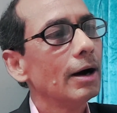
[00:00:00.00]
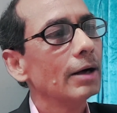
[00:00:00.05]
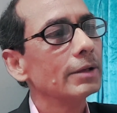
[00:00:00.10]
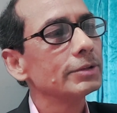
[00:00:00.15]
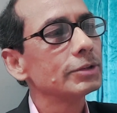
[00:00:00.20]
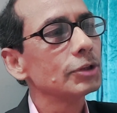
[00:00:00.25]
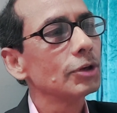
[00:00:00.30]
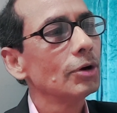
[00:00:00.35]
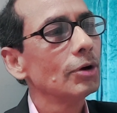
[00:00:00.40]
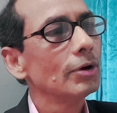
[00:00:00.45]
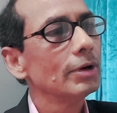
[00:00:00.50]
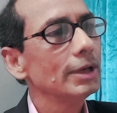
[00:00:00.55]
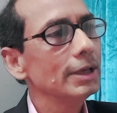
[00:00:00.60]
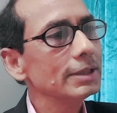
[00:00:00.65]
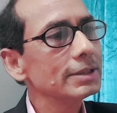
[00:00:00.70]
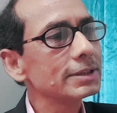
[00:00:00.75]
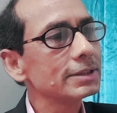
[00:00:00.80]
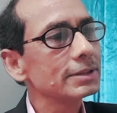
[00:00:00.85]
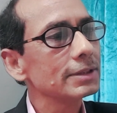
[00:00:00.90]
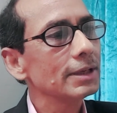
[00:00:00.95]
So
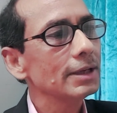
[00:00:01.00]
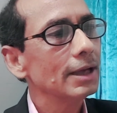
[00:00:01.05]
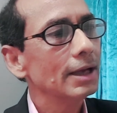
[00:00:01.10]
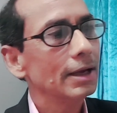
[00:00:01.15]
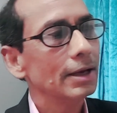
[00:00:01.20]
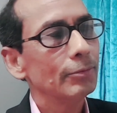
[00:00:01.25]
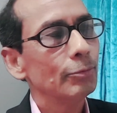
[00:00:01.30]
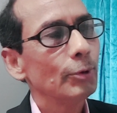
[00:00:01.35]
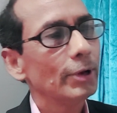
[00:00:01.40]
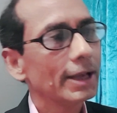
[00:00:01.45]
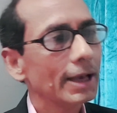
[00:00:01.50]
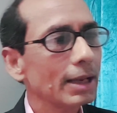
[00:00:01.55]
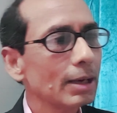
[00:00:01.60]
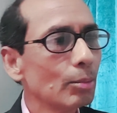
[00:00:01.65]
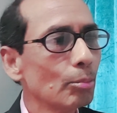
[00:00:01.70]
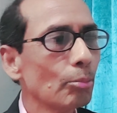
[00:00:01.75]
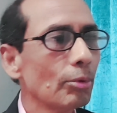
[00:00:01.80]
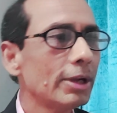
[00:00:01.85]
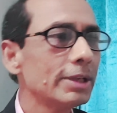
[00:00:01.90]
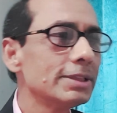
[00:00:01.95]
we can
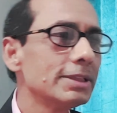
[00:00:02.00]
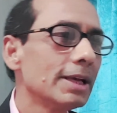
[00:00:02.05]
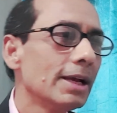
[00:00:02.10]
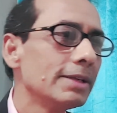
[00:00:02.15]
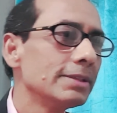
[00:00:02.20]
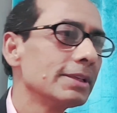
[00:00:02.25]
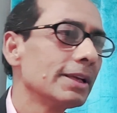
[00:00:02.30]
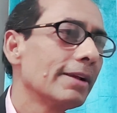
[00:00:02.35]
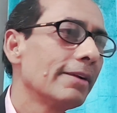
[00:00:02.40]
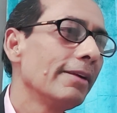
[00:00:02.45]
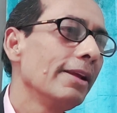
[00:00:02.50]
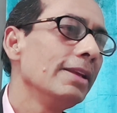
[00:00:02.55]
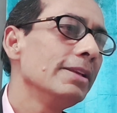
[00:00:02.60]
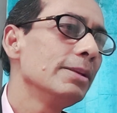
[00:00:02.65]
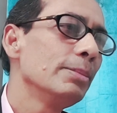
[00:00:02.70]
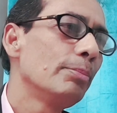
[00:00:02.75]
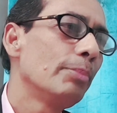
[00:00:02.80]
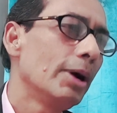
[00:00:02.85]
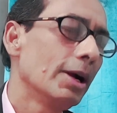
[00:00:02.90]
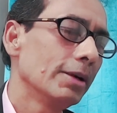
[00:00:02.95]
embrace it as a
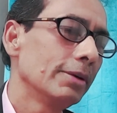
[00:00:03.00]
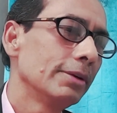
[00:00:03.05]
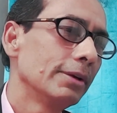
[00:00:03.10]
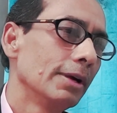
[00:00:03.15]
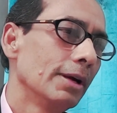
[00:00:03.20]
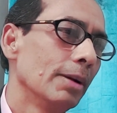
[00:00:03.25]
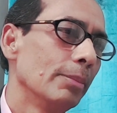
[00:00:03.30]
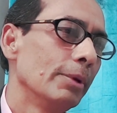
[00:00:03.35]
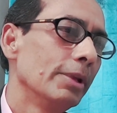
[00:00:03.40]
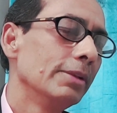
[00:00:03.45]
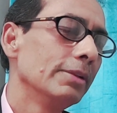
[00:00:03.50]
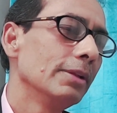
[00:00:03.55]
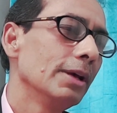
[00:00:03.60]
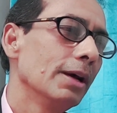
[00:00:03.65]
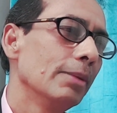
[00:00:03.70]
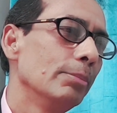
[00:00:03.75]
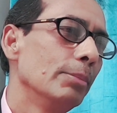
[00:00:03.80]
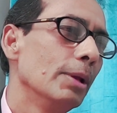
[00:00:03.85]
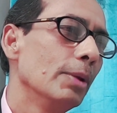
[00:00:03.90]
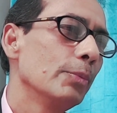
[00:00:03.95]
creative partner.
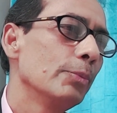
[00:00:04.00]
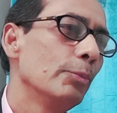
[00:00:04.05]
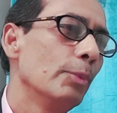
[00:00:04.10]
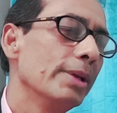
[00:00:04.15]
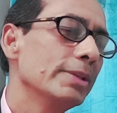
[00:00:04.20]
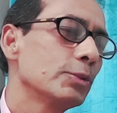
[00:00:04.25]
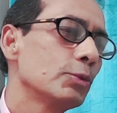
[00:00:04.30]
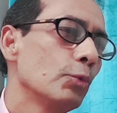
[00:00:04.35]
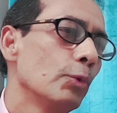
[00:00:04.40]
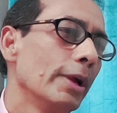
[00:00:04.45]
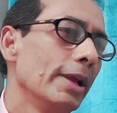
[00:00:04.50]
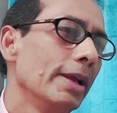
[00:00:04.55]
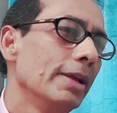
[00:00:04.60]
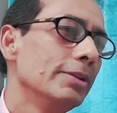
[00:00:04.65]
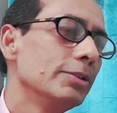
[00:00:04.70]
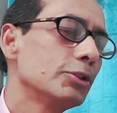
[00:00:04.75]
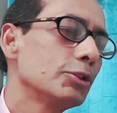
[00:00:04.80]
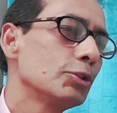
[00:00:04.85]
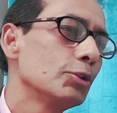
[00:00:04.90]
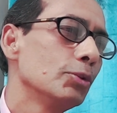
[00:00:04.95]
The best way
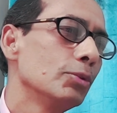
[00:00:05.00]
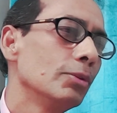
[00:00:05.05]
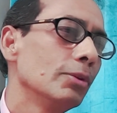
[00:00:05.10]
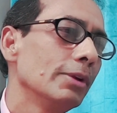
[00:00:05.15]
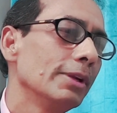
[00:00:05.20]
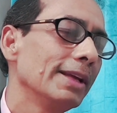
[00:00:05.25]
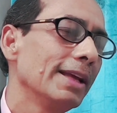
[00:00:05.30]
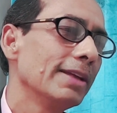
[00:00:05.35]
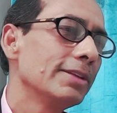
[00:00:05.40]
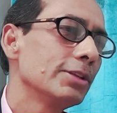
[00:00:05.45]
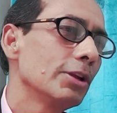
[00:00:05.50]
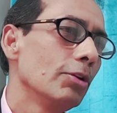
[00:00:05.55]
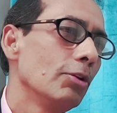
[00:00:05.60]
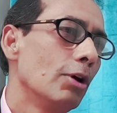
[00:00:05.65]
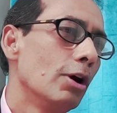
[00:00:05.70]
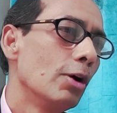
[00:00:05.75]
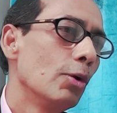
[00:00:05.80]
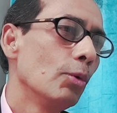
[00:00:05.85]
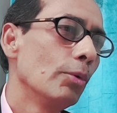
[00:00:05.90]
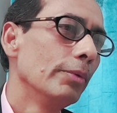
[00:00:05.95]
is to get
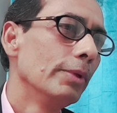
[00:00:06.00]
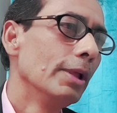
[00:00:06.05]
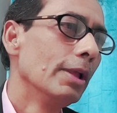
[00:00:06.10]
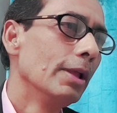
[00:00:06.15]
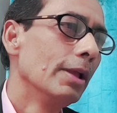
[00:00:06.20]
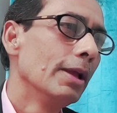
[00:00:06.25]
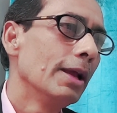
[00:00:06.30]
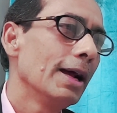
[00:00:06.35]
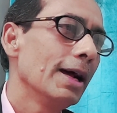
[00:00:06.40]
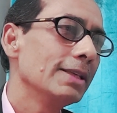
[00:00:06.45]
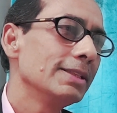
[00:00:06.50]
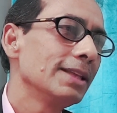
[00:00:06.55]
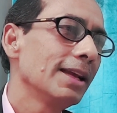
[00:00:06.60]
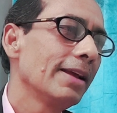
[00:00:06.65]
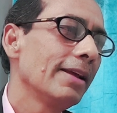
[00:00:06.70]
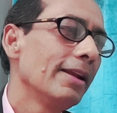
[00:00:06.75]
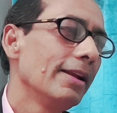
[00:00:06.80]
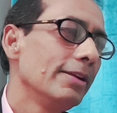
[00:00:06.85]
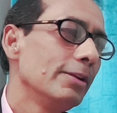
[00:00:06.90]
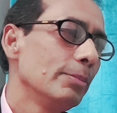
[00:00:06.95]
along as a
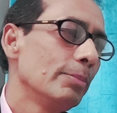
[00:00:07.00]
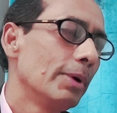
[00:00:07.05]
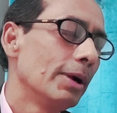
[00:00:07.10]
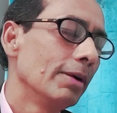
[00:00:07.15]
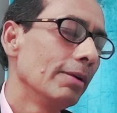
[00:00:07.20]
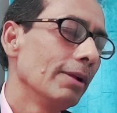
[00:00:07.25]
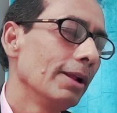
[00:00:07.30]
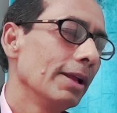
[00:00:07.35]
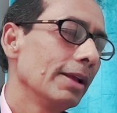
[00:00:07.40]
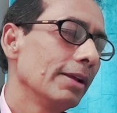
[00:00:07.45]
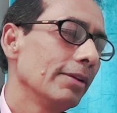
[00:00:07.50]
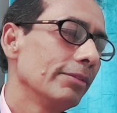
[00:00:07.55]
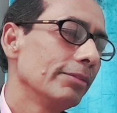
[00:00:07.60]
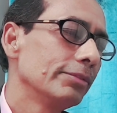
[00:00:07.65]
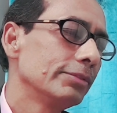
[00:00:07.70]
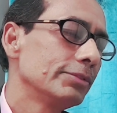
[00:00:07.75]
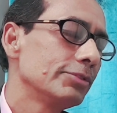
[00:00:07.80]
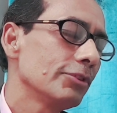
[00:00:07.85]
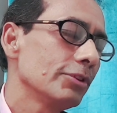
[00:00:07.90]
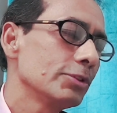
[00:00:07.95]
creative partner, like a
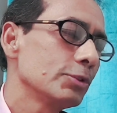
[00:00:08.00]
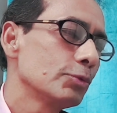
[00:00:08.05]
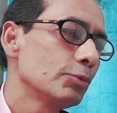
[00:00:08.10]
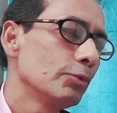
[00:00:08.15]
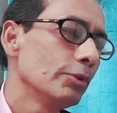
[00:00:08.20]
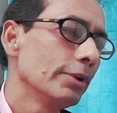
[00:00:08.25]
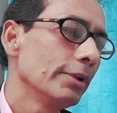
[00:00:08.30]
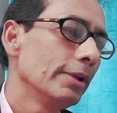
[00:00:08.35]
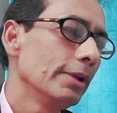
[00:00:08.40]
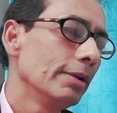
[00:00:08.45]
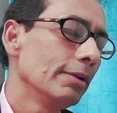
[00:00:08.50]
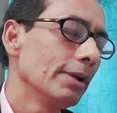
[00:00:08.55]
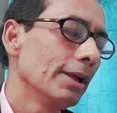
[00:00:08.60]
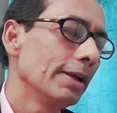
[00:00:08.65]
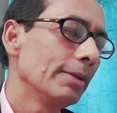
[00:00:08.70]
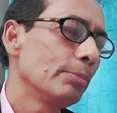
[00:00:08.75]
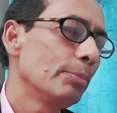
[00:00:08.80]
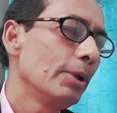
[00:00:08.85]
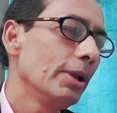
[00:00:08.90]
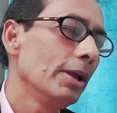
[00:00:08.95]
trustworthy and
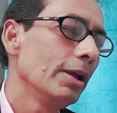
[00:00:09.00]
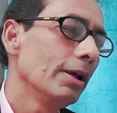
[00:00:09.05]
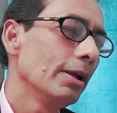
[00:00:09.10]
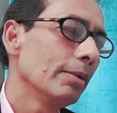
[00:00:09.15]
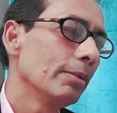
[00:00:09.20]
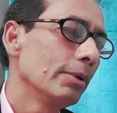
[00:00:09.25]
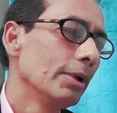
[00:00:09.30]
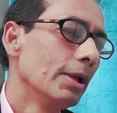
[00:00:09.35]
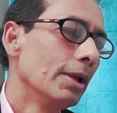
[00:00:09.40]
like peer,